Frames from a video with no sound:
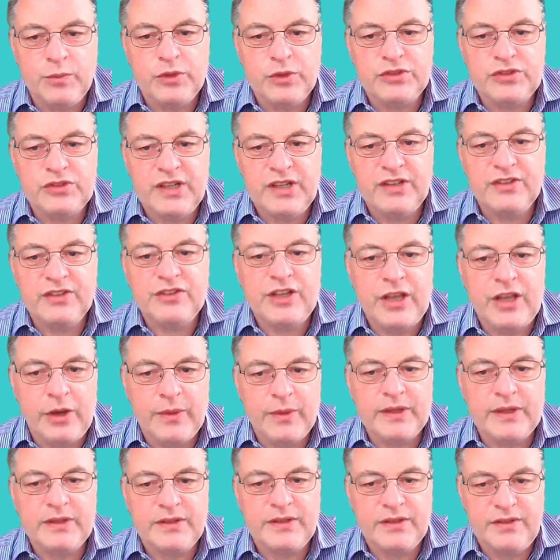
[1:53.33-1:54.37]
which he is
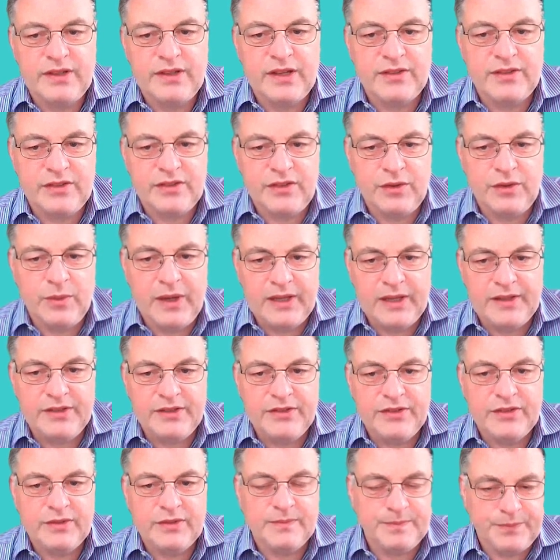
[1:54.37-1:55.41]
going to send to
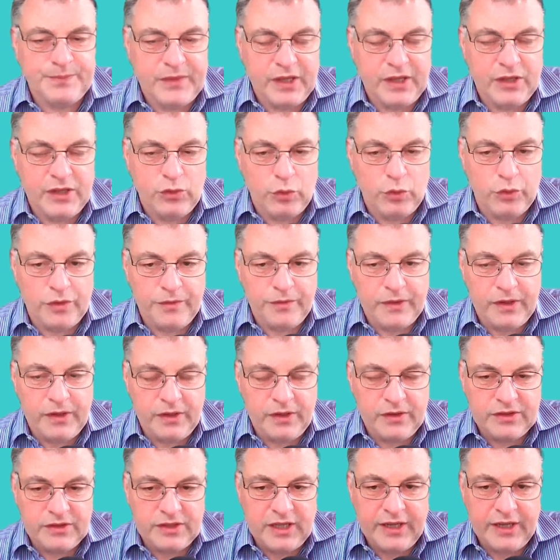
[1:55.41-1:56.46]
Alice in order for
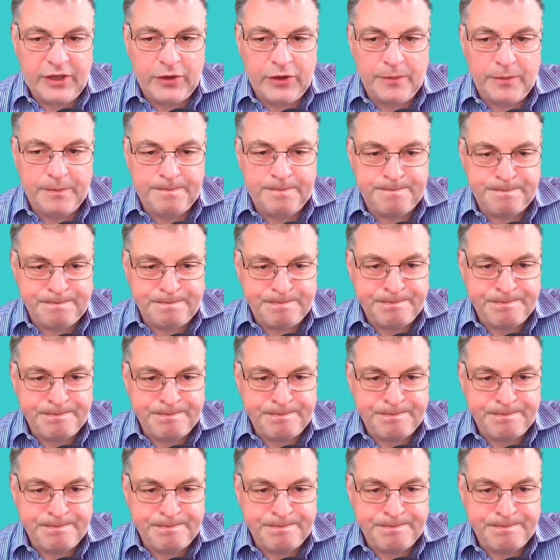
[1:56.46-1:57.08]
her to click on.